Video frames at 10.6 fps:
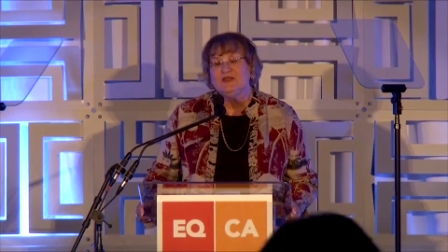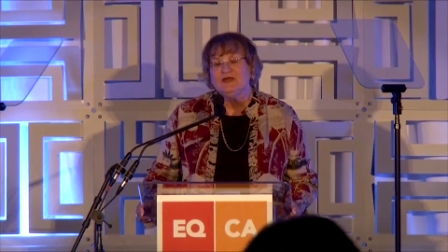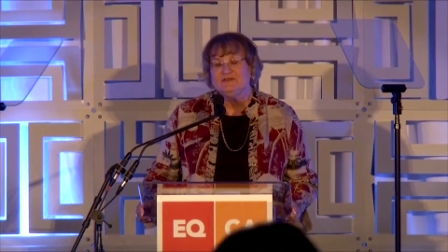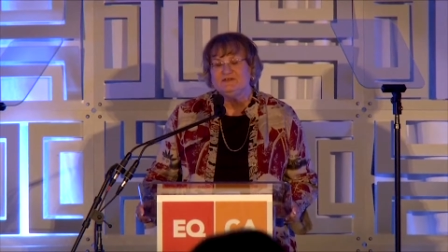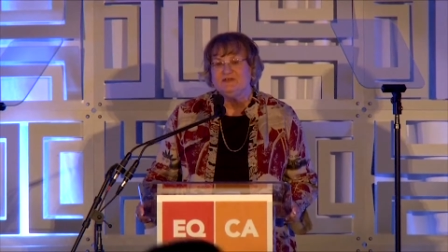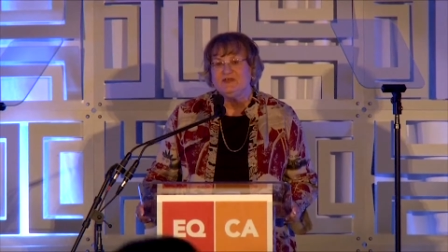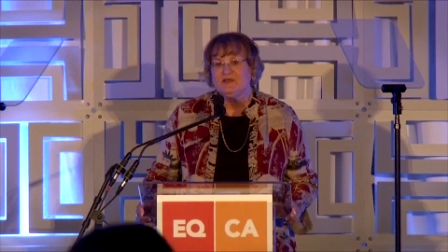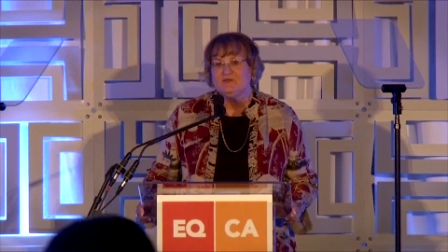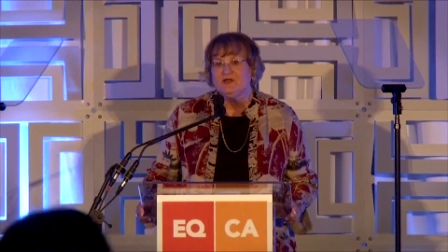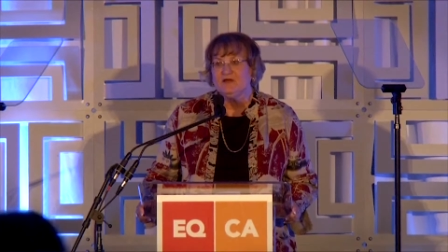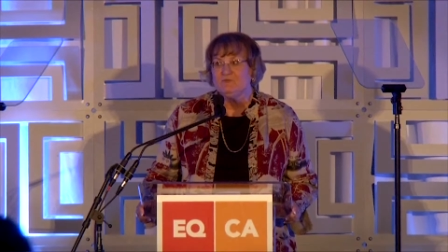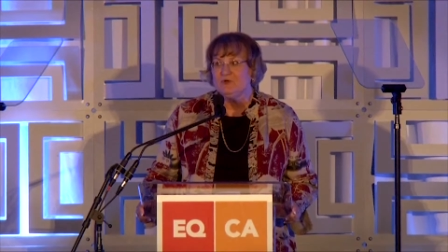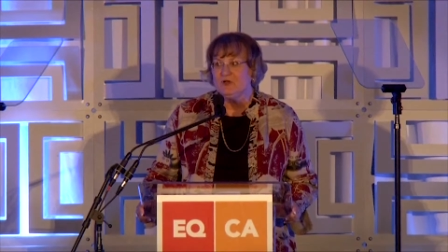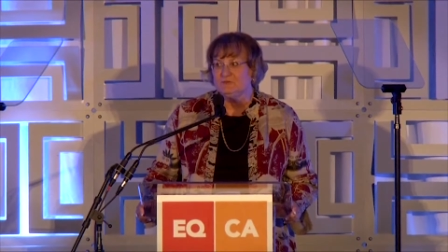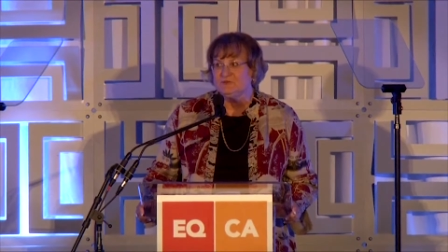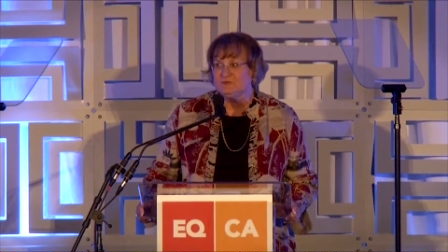and I together have
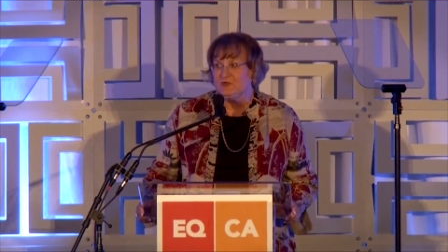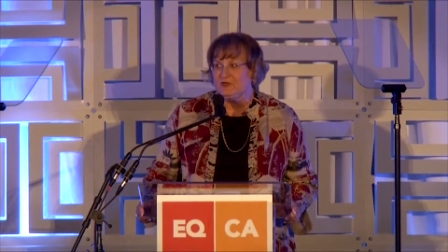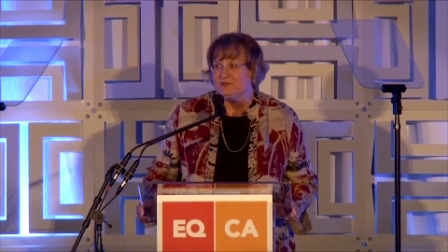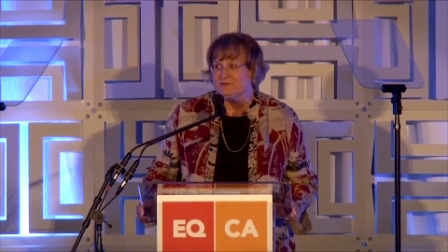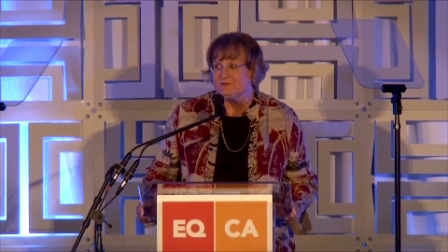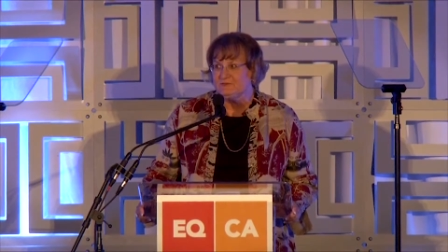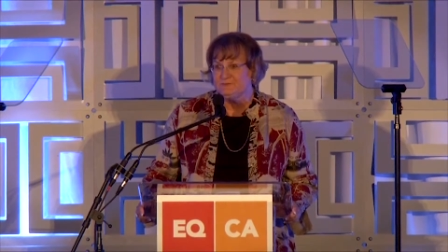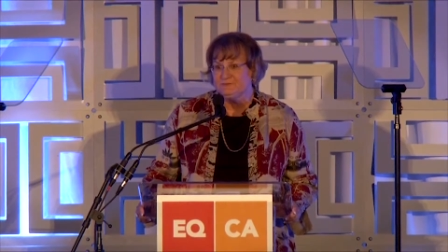Palm Springs.